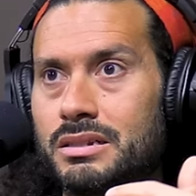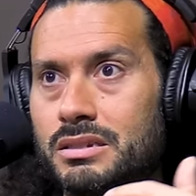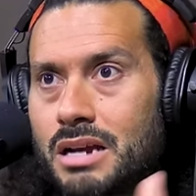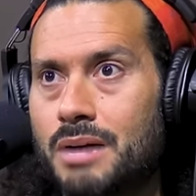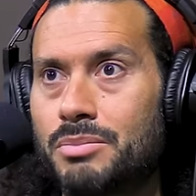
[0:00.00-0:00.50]
can
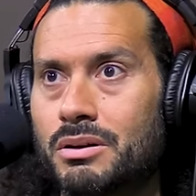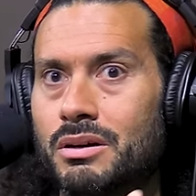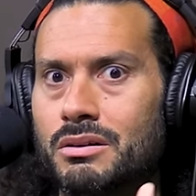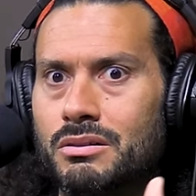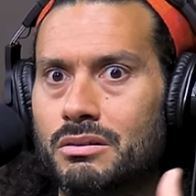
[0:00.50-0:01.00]
stop
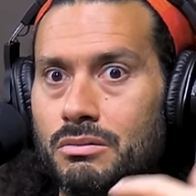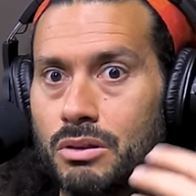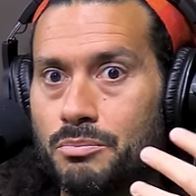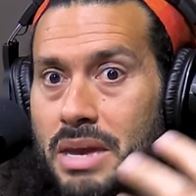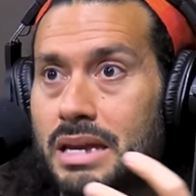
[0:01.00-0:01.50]

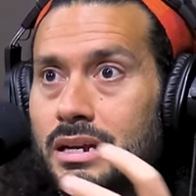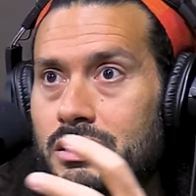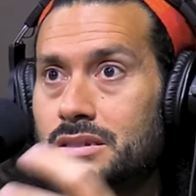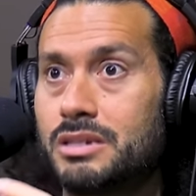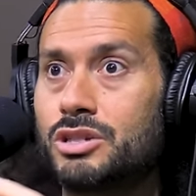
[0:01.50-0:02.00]
making
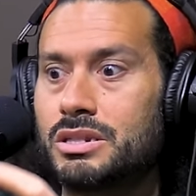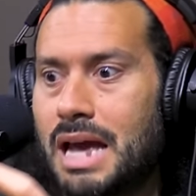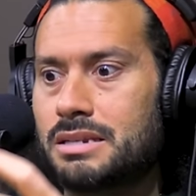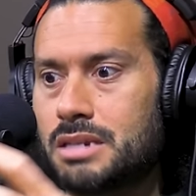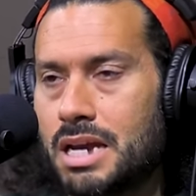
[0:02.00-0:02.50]
decisions
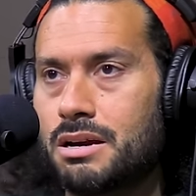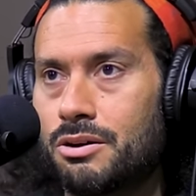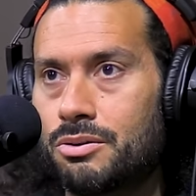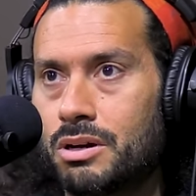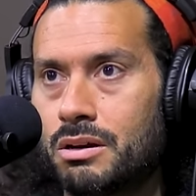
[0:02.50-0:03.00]
as
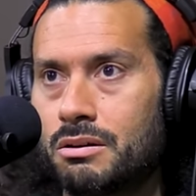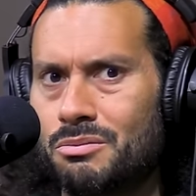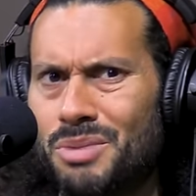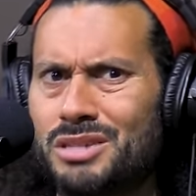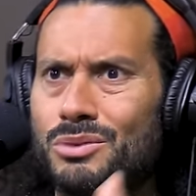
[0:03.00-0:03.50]
NATO
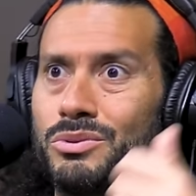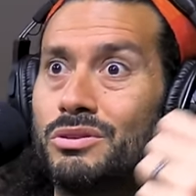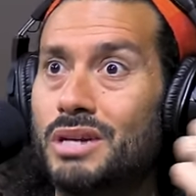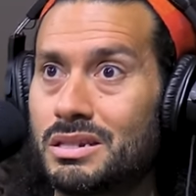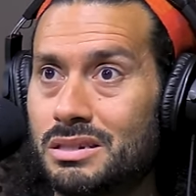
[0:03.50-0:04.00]
based on what
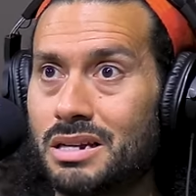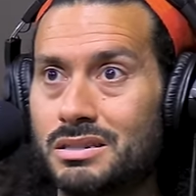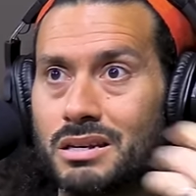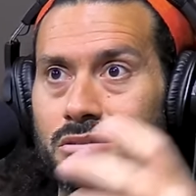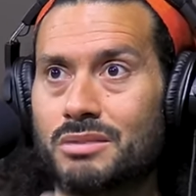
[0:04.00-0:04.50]
the United
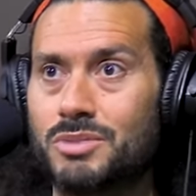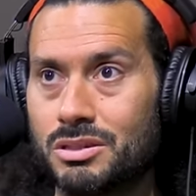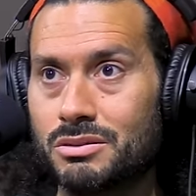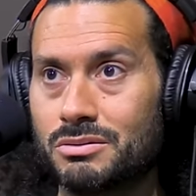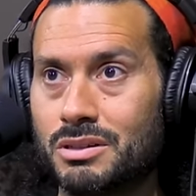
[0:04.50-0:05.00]
States tells them
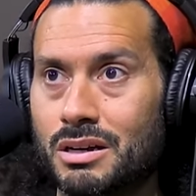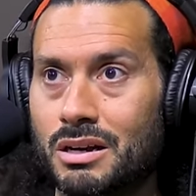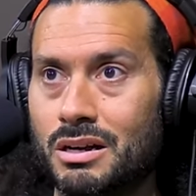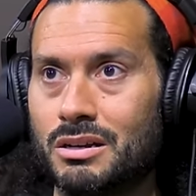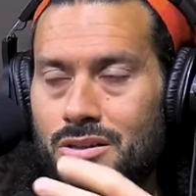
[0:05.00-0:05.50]
to do.
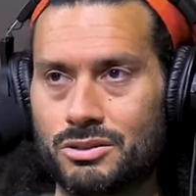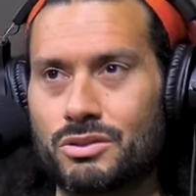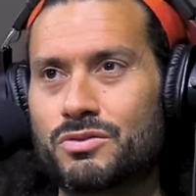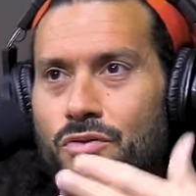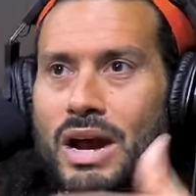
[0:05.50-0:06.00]
Yeah.
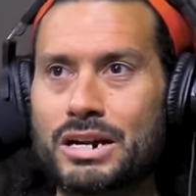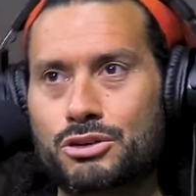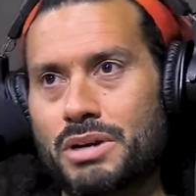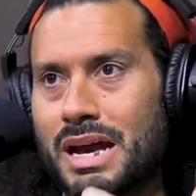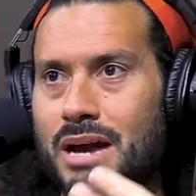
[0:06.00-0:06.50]
So there's
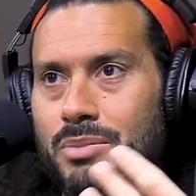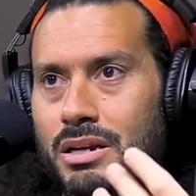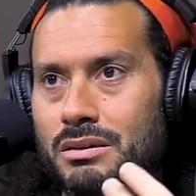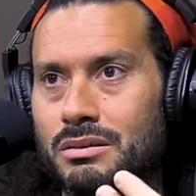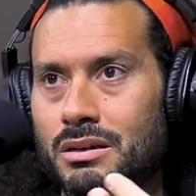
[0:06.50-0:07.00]
fracturing
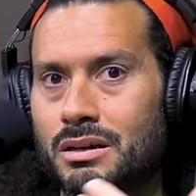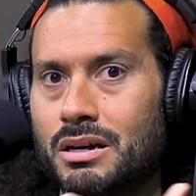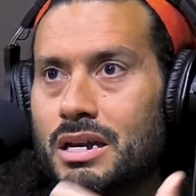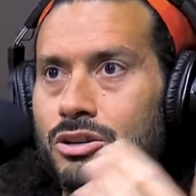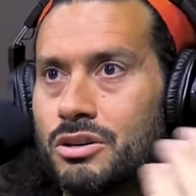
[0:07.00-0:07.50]
happening
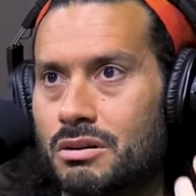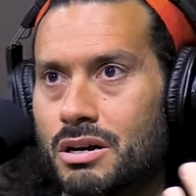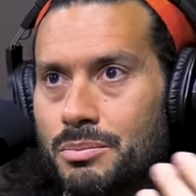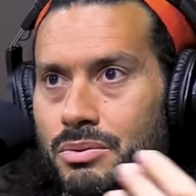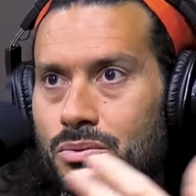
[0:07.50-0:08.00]
in
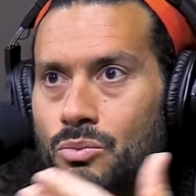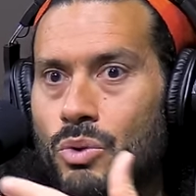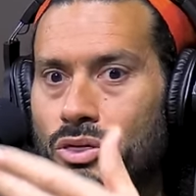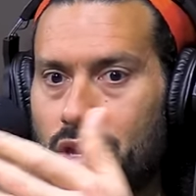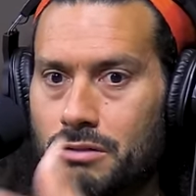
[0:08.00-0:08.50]
Europe
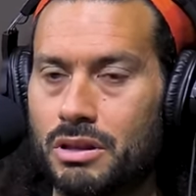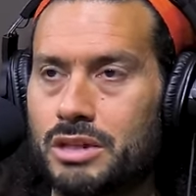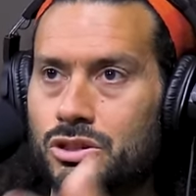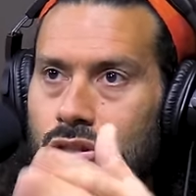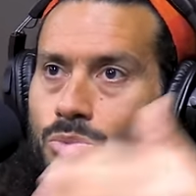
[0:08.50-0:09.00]
with their
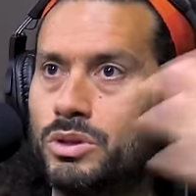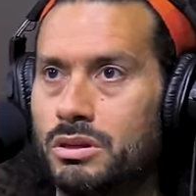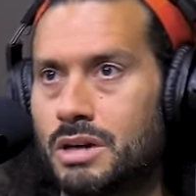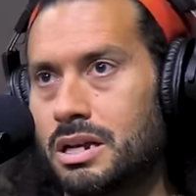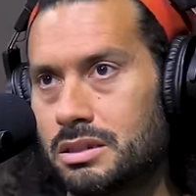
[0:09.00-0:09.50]
relationship with
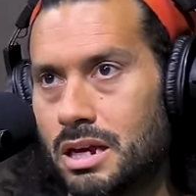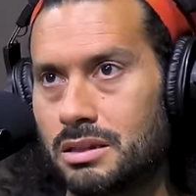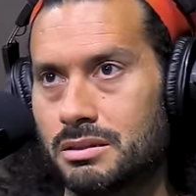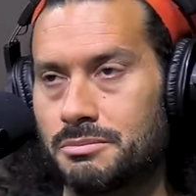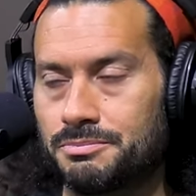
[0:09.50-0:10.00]
the United
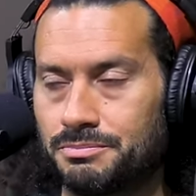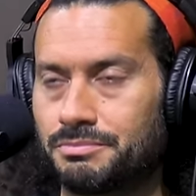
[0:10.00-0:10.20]
States.